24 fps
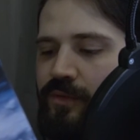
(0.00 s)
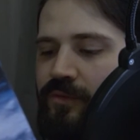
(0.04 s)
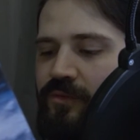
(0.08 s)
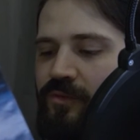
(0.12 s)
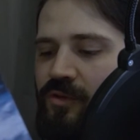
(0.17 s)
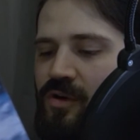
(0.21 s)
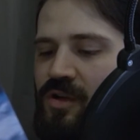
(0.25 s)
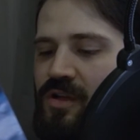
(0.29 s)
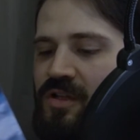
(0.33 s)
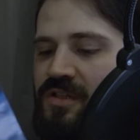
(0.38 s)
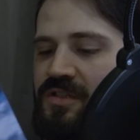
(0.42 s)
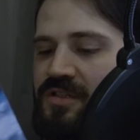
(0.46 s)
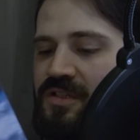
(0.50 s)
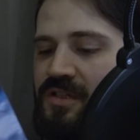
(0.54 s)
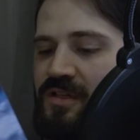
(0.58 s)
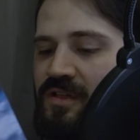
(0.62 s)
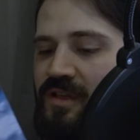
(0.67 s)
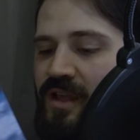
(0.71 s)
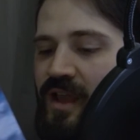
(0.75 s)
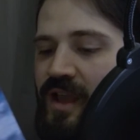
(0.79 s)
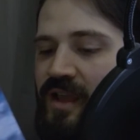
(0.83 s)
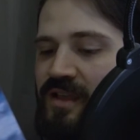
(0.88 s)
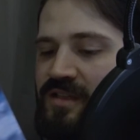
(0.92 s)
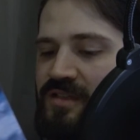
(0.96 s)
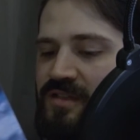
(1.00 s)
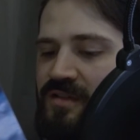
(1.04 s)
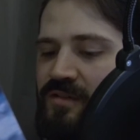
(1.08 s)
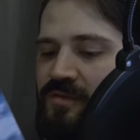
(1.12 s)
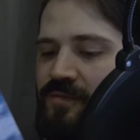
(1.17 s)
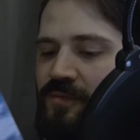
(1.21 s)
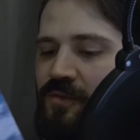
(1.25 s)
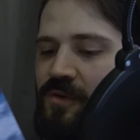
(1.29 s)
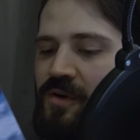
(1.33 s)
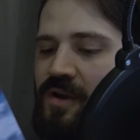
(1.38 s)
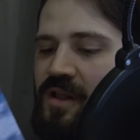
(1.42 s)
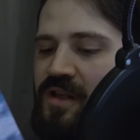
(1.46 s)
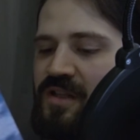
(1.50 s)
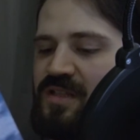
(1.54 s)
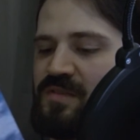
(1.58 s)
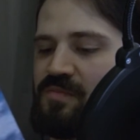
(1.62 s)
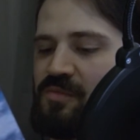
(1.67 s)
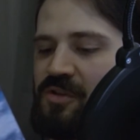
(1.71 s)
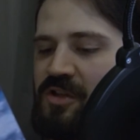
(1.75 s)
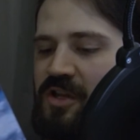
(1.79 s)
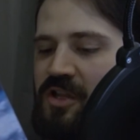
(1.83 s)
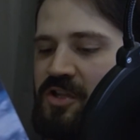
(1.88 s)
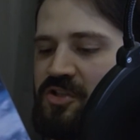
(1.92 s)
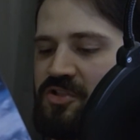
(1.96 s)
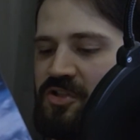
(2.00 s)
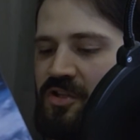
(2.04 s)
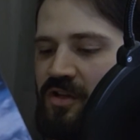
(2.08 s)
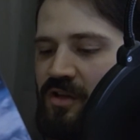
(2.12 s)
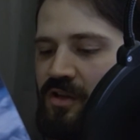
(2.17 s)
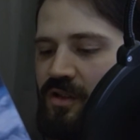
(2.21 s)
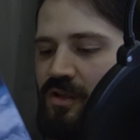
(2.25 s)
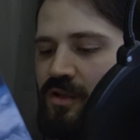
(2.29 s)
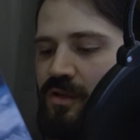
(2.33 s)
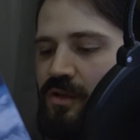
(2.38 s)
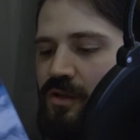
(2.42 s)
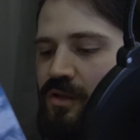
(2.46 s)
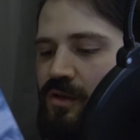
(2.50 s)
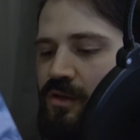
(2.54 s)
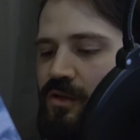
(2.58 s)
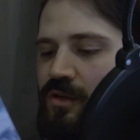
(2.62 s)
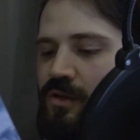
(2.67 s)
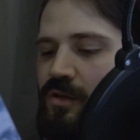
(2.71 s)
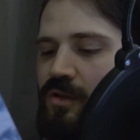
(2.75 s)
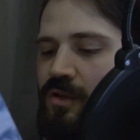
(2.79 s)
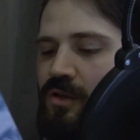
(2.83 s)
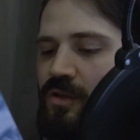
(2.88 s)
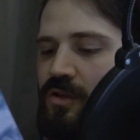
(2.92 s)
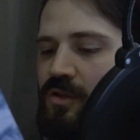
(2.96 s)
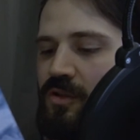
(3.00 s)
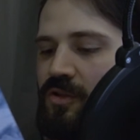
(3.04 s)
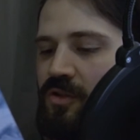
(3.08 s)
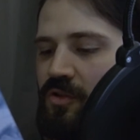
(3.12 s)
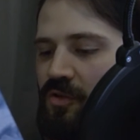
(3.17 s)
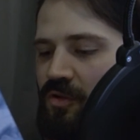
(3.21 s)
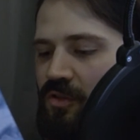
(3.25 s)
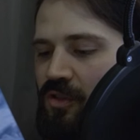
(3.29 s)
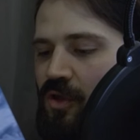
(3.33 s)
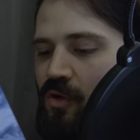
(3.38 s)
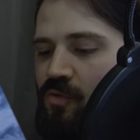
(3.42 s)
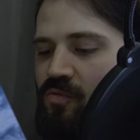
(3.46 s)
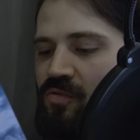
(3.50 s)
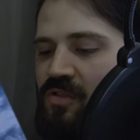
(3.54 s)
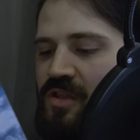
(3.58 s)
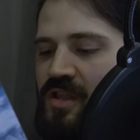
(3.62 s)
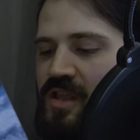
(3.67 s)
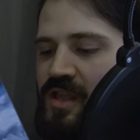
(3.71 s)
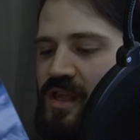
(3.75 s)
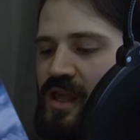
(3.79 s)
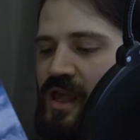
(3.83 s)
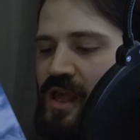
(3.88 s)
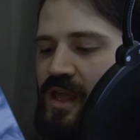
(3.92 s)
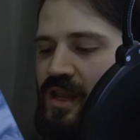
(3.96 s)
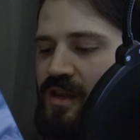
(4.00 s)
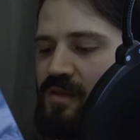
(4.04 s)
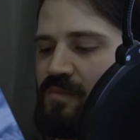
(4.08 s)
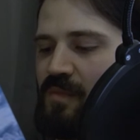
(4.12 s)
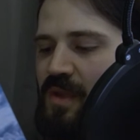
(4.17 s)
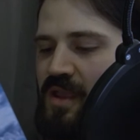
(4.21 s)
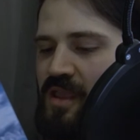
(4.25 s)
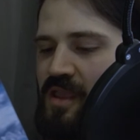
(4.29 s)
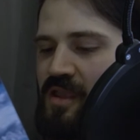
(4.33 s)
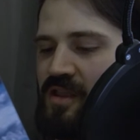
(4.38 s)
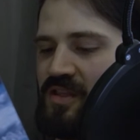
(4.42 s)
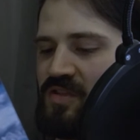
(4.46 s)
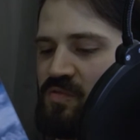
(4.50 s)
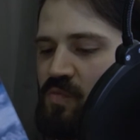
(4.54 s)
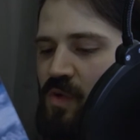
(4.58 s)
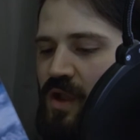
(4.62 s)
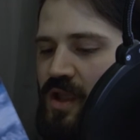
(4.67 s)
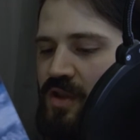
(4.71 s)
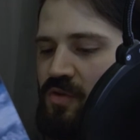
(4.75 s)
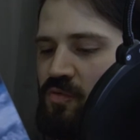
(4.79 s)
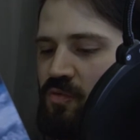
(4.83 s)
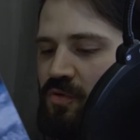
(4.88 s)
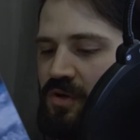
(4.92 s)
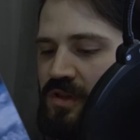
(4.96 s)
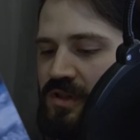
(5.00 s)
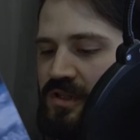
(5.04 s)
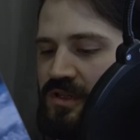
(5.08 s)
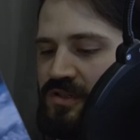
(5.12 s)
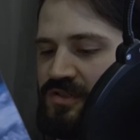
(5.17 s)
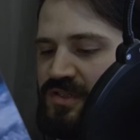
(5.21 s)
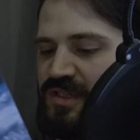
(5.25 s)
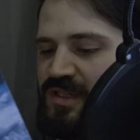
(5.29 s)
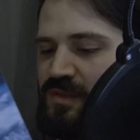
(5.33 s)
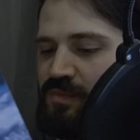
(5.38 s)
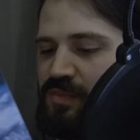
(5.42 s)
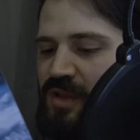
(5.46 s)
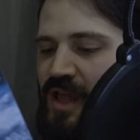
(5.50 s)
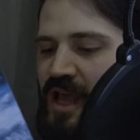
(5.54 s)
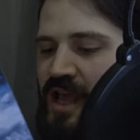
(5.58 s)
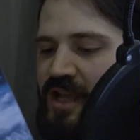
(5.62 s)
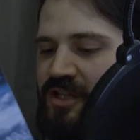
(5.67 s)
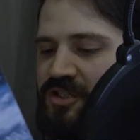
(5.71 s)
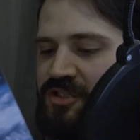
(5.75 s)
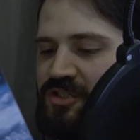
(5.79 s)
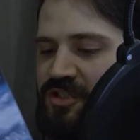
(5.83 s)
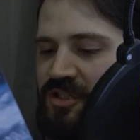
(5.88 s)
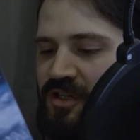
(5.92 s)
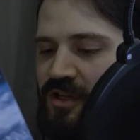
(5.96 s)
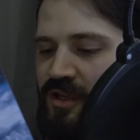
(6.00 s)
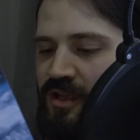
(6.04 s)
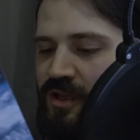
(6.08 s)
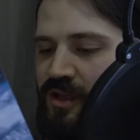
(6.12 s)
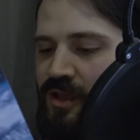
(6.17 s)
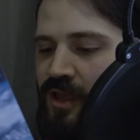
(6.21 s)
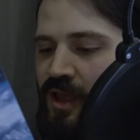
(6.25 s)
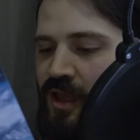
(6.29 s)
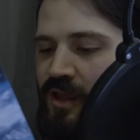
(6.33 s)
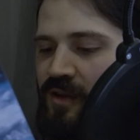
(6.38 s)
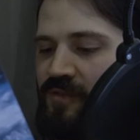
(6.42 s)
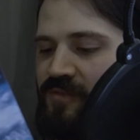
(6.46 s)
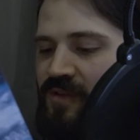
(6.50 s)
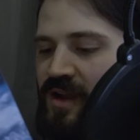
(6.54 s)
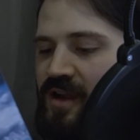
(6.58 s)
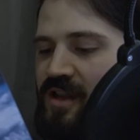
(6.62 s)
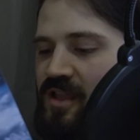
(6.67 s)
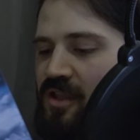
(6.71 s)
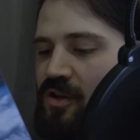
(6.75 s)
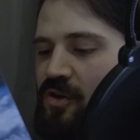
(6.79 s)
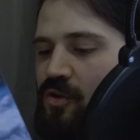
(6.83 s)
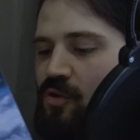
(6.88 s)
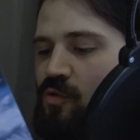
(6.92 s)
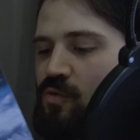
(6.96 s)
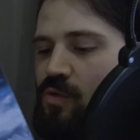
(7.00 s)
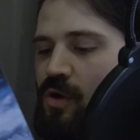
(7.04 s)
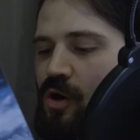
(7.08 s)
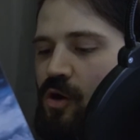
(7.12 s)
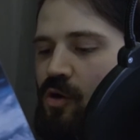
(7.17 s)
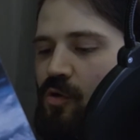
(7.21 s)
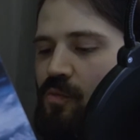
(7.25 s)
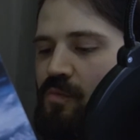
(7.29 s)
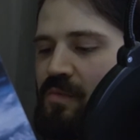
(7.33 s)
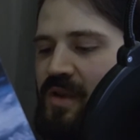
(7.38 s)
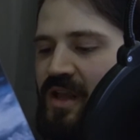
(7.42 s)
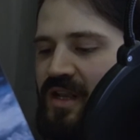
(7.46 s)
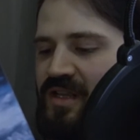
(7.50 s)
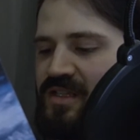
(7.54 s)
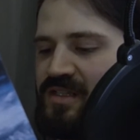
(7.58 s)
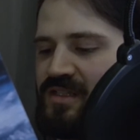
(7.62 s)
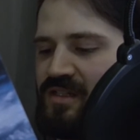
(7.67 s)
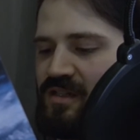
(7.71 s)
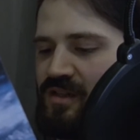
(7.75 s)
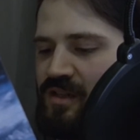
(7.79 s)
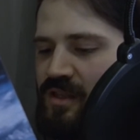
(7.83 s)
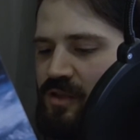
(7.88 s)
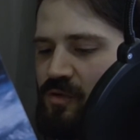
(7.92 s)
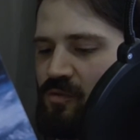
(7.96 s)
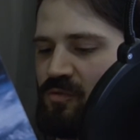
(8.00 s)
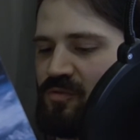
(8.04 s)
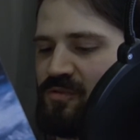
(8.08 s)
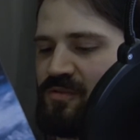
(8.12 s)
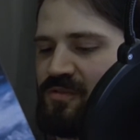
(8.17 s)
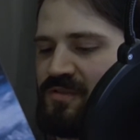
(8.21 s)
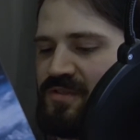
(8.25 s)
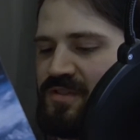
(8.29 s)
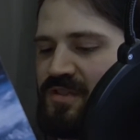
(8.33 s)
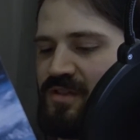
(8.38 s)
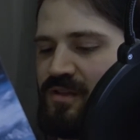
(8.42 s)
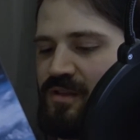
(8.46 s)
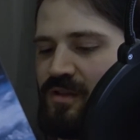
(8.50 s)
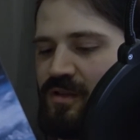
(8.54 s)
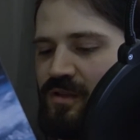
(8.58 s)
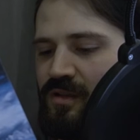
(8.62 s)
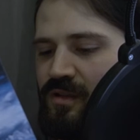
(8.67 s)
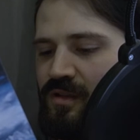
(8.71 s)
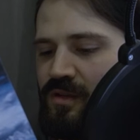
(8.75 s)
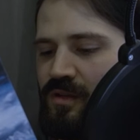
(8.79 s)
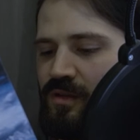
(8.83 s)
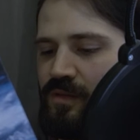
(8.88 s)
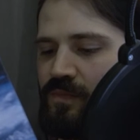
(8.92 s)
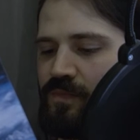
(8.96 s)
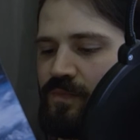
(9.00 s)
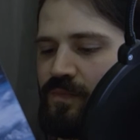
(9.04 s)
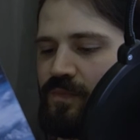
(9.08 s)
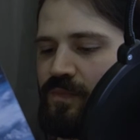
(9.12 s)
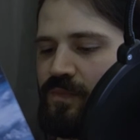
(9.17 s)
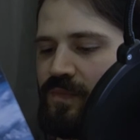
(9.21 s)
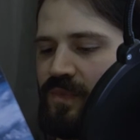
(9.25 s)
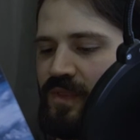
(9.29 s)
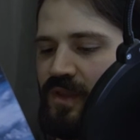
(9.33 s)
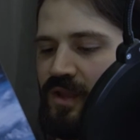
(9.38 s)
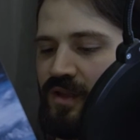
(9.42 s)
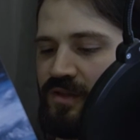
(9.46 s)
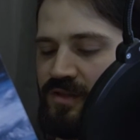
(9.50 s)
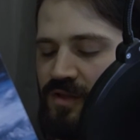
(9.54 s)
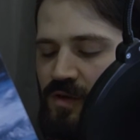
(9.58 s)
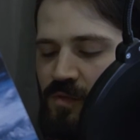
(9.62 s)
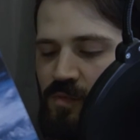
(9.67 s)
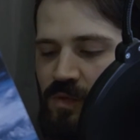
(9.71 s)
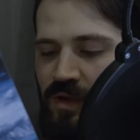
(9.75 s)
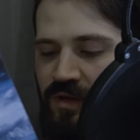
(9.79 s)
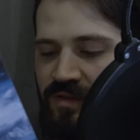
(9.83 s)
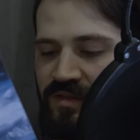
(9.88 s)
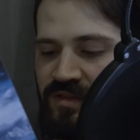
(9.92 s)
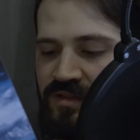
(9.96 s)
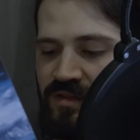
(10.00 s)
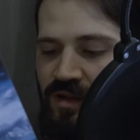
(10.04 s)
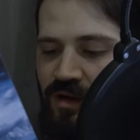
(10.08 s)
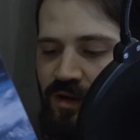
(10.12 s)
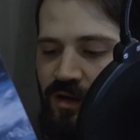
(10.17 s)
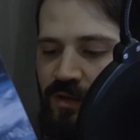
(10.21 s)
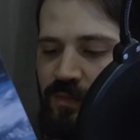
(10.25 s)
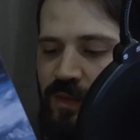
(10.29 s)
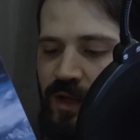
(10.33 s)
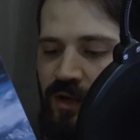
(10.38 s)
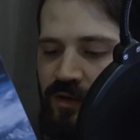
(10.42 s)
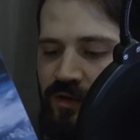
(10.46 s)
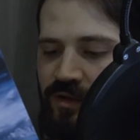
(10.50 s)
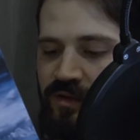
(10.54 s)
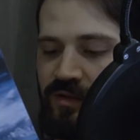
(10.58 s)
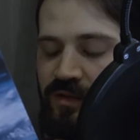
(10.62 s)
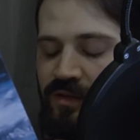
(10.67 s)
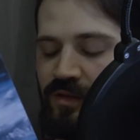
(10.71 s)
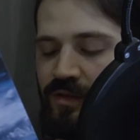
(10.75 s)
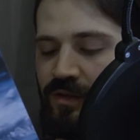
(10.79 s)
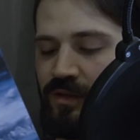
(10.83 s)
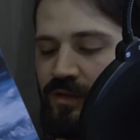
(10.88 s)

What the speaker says: Ferran didn't ask for an explanation. "Your lonely head making its way toward a little splash and finding a new home next to Liul's. I don't want to talk about it."